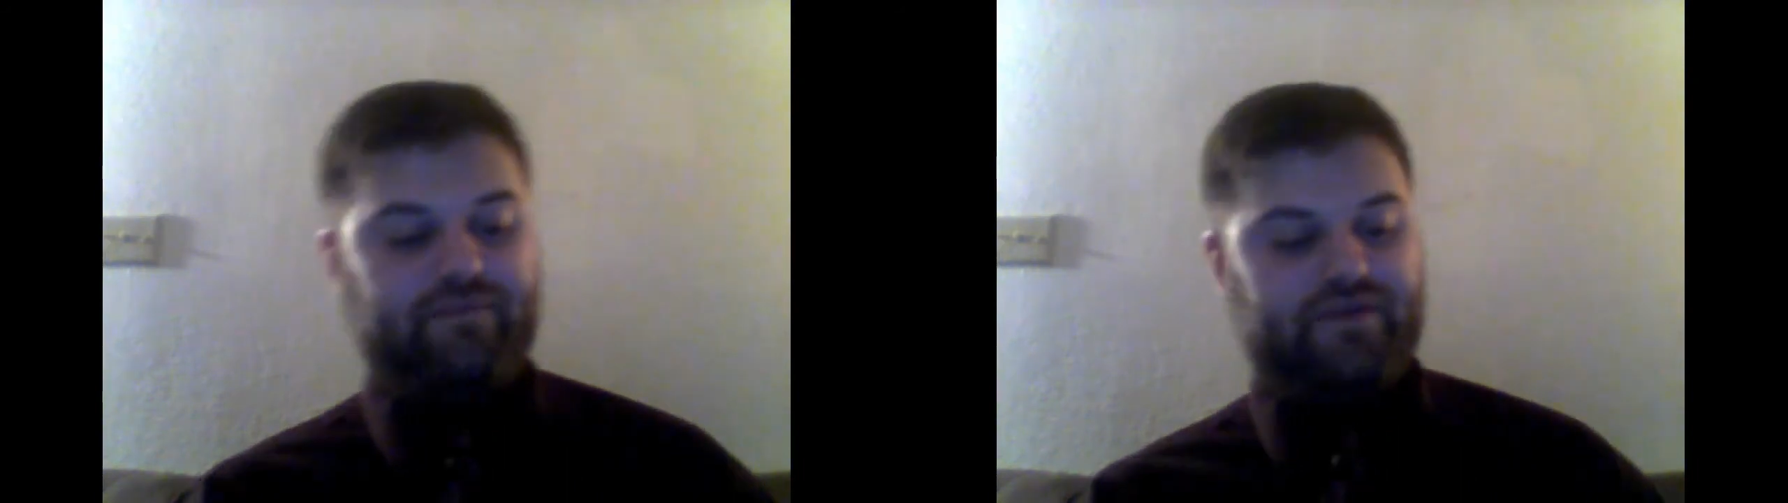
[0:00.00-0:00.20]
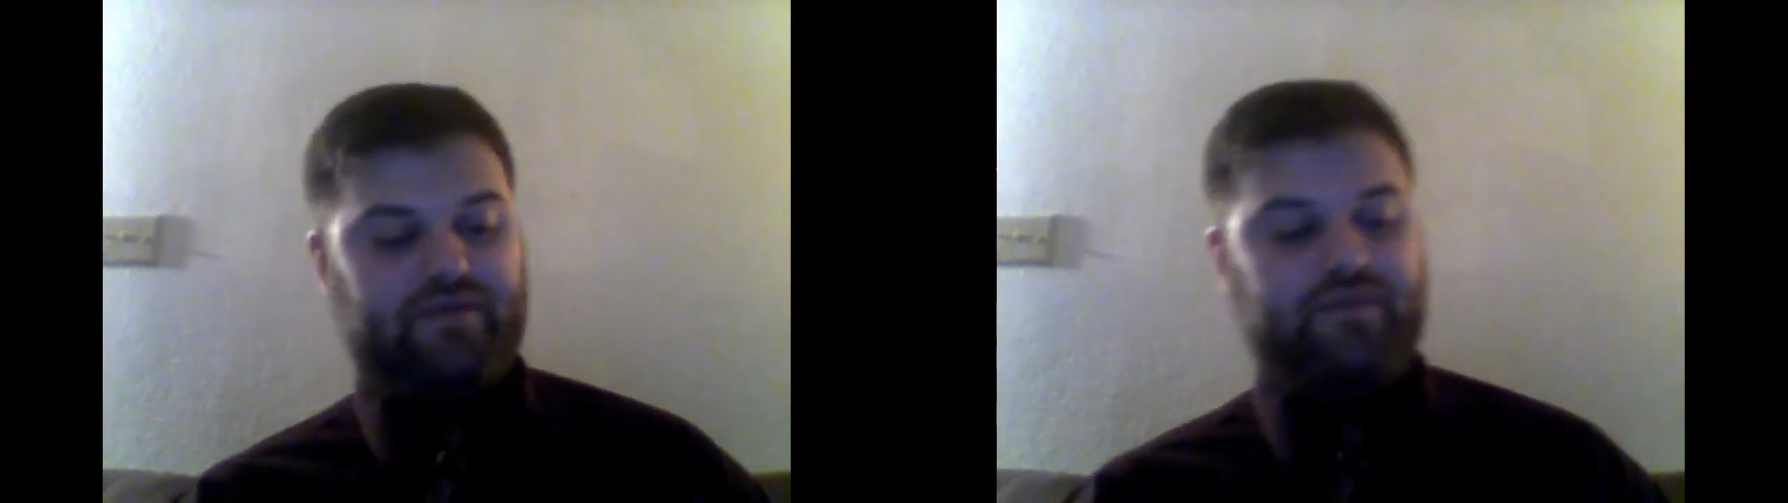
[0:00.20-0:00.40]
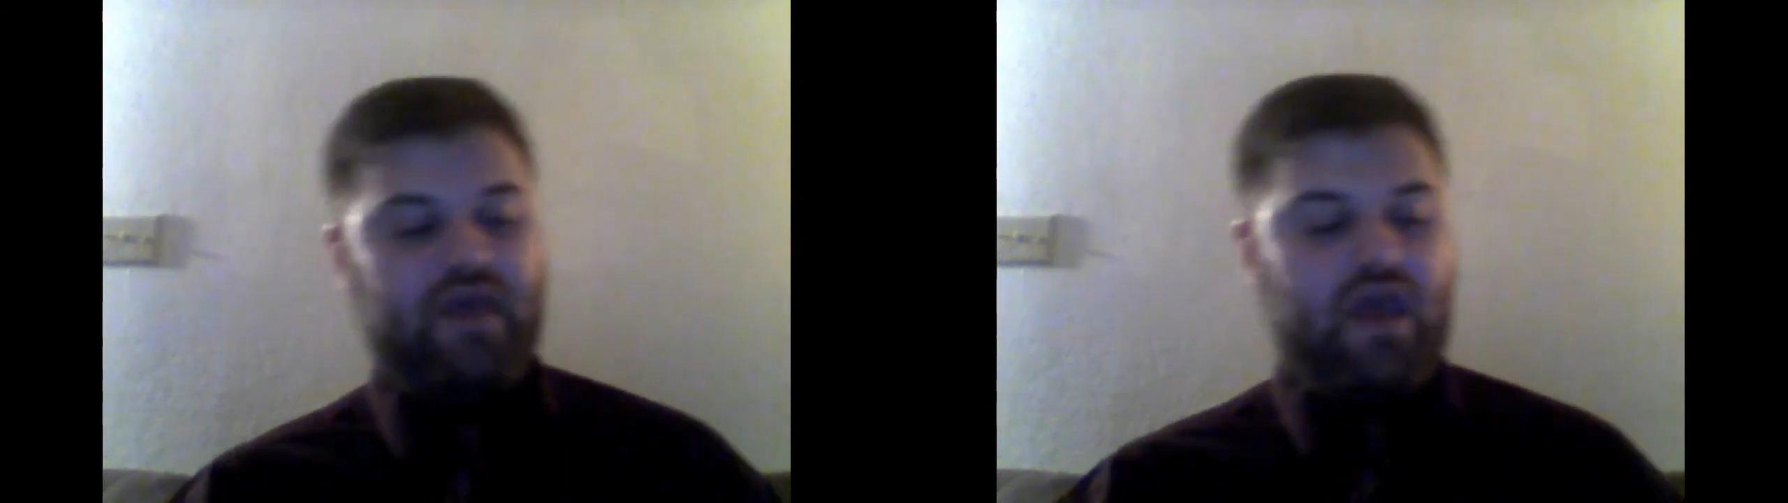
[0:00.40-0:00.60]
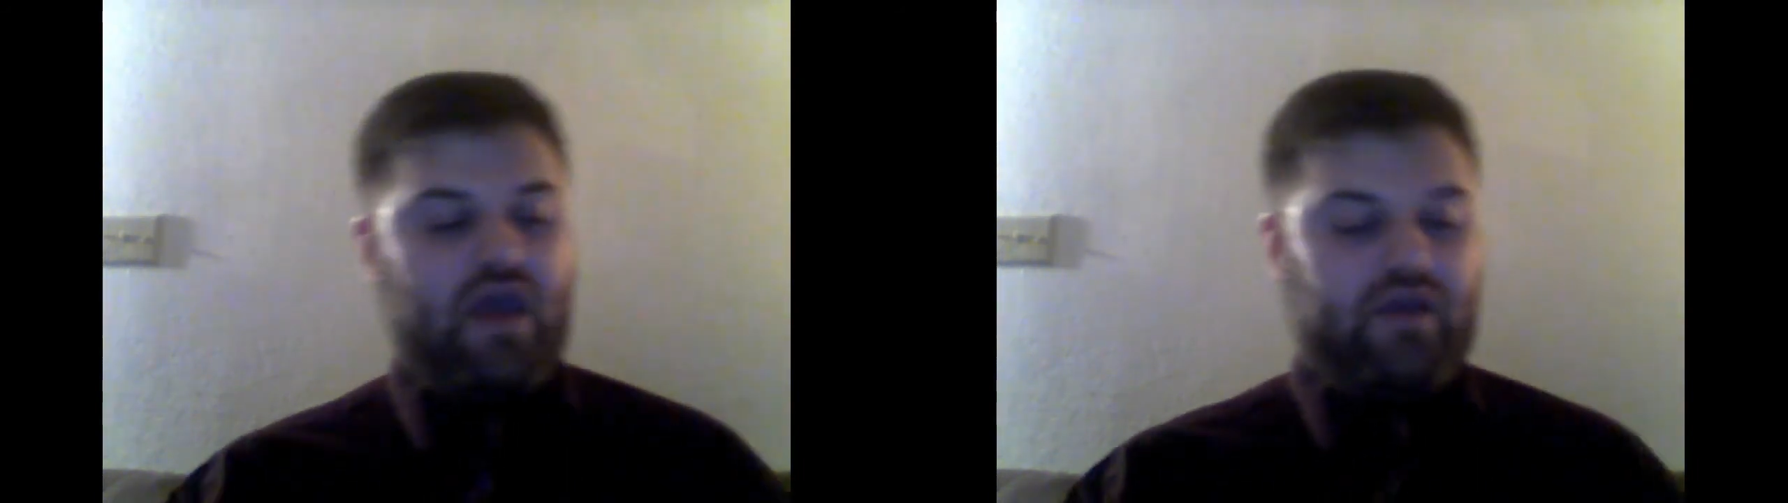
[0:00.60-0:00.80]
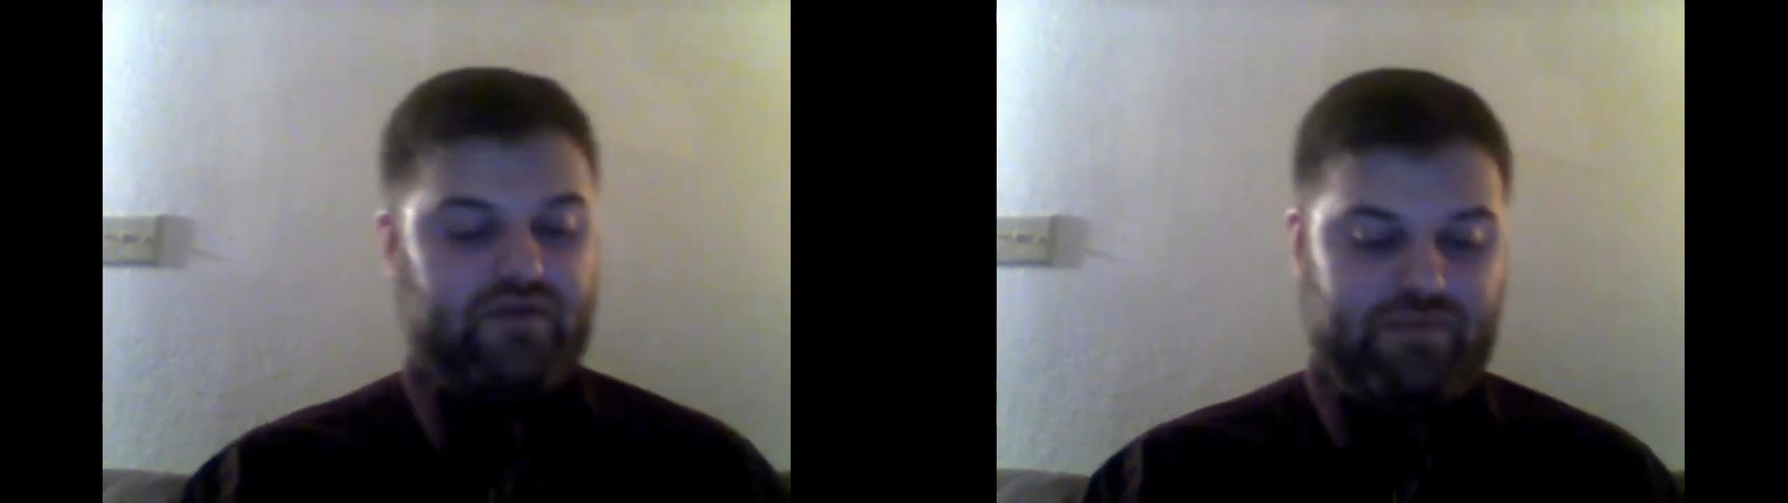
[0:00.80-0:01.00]
So
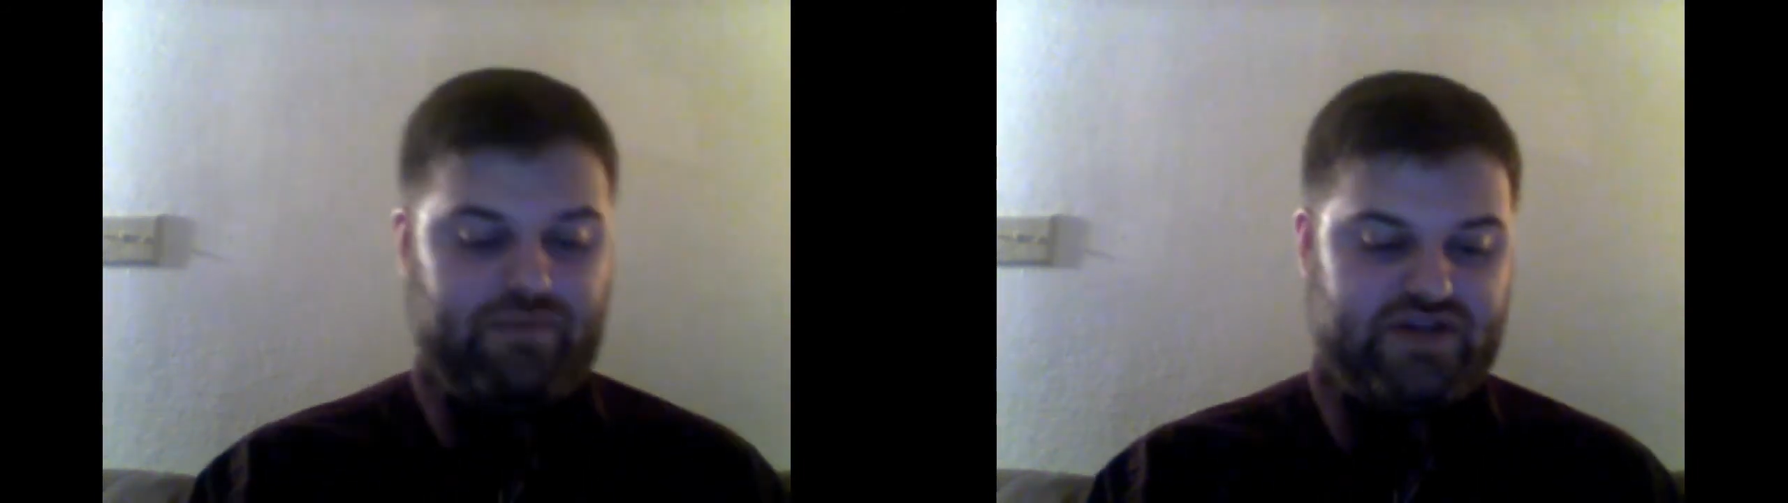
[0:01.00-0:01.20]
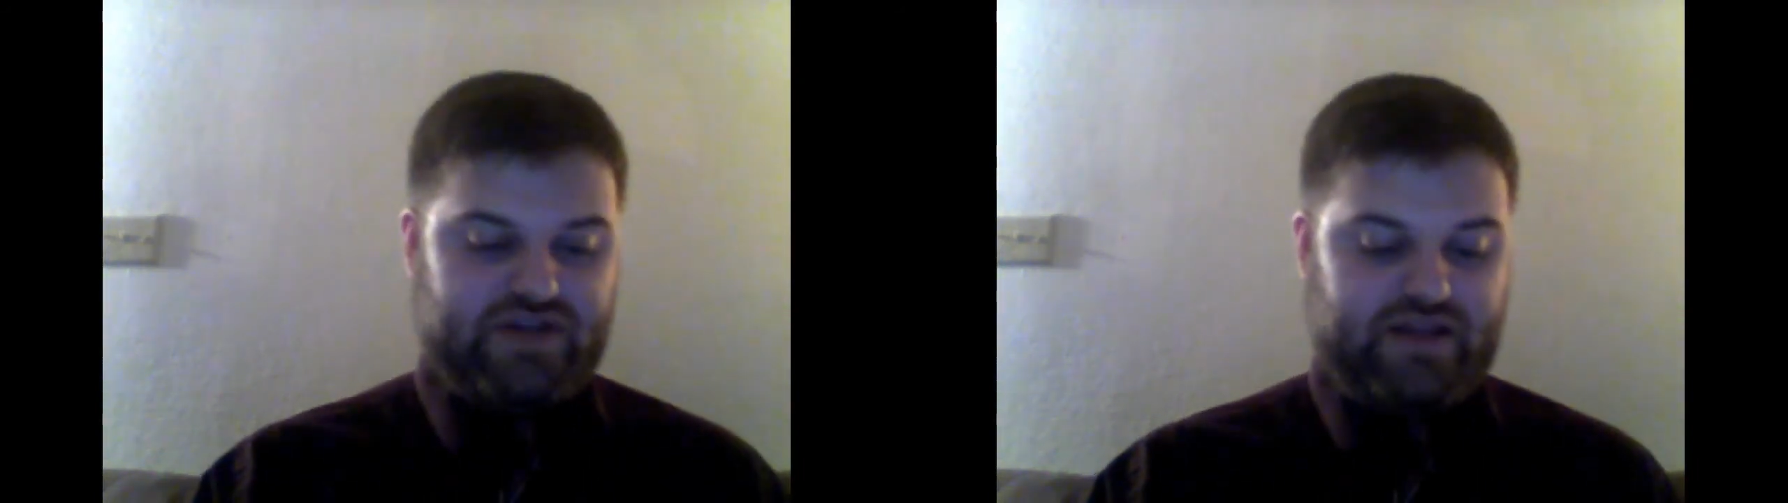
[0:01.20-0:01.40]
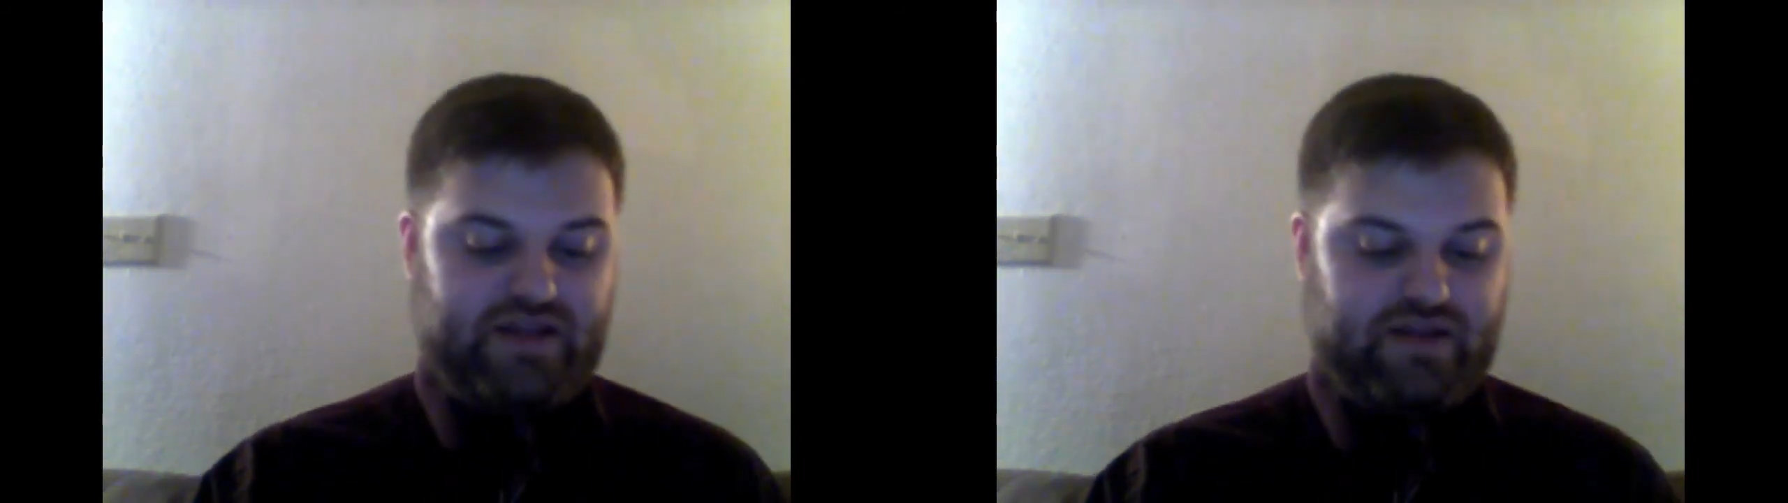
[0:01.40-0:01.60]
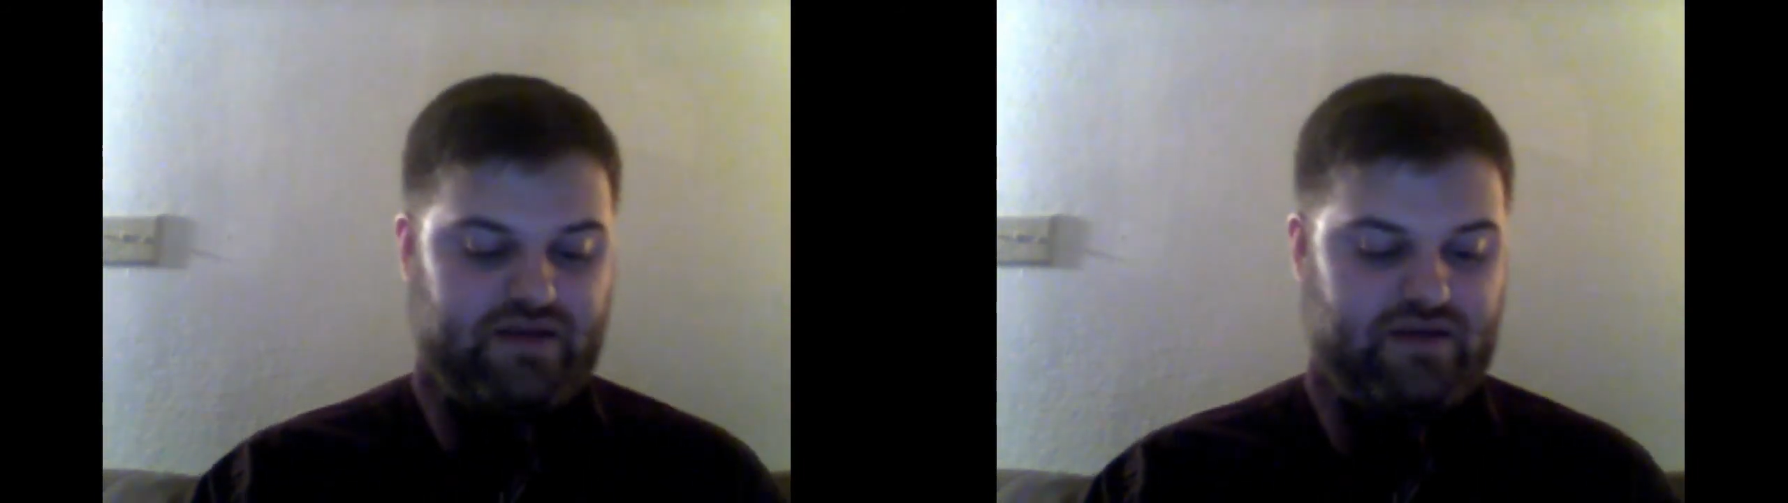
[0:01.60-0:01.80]
I appreciate